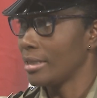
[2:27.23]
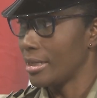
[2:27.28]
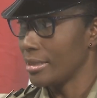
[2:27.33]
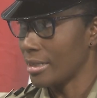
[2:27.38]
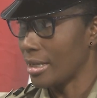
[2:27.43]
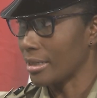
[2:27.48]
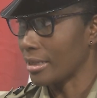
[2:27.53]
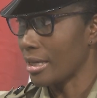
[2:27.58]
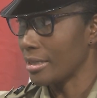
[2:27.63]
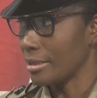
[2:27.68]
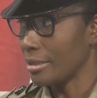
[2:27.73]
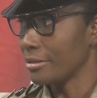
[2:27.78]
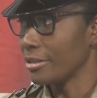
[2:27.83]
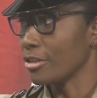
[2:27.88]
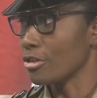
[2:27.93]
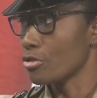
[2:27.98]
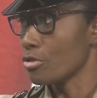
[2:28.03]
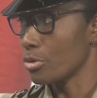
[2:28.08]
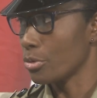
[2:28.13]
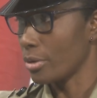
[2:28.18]
and that kind
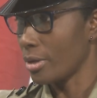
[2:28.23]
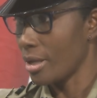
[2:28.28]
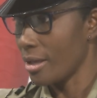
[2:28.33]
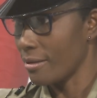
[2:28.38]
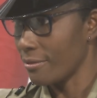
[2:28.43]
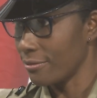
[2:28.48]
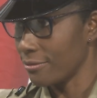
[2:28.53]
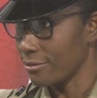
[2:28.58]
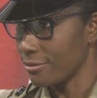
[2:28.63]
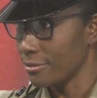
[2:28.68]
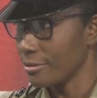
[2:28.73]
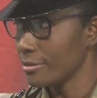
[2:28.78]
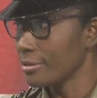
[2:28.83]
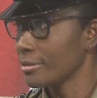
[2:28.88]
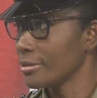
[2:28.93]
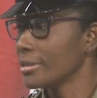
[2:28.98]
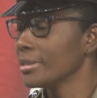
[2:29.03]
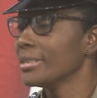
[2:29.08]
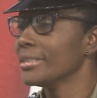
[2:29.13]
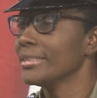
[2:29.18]
and of thing. So it have, or
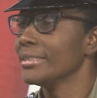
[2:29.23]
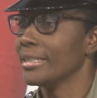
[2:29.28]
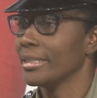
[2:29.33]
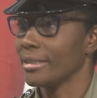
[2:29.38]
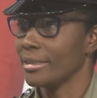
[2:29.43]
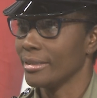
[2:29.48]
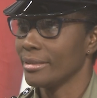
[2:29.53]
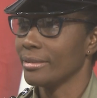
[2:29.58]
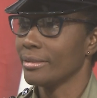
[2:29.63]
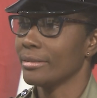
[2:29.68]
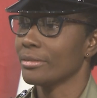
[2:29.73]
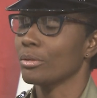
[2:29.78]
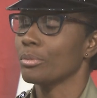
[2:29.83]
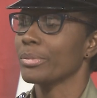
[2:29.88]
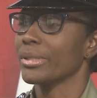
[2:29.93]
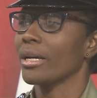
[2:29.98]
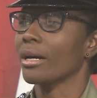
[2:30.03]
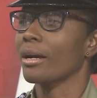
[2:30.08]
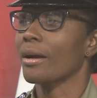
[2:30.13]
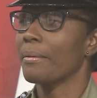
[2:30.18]
larceny, depending yeah, on the
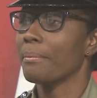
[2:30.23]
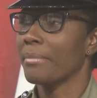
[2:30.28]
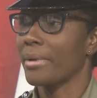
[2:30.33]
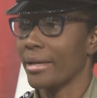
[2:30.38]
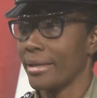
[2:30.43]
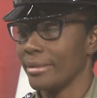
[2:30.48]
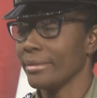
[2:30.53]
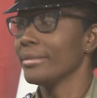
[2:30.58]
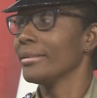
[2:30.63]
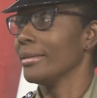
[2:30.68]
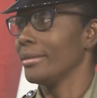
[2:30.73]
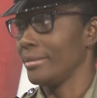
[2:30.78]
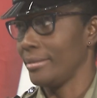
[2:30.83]
circumstances, combined,